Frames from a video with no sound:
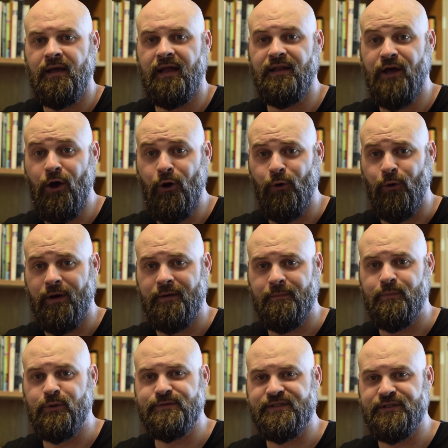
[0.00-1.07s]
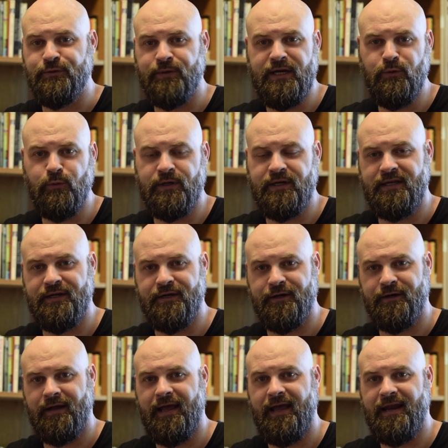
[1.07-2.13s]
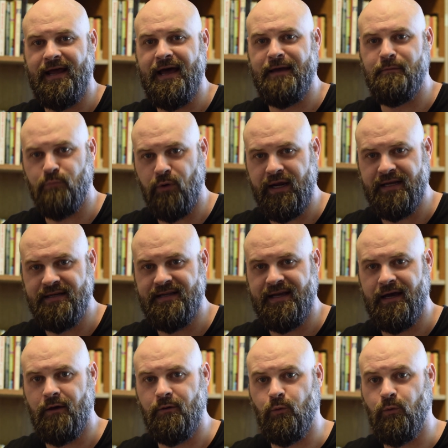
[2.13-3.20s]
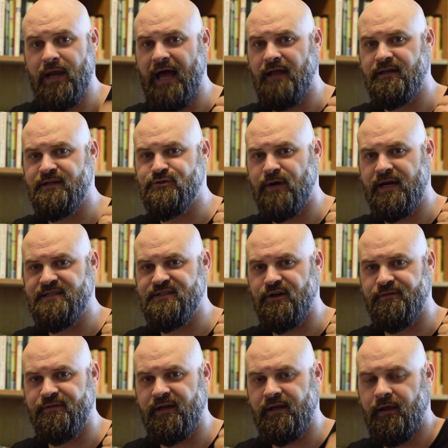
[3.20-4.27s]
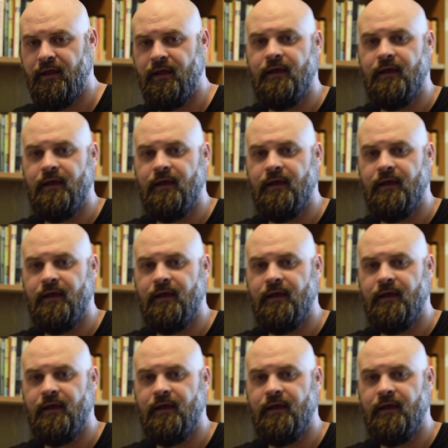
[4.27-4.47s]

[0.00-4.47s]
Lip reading: Hello, Bootsy Greenwood here, and I am breaking down reality transurfing,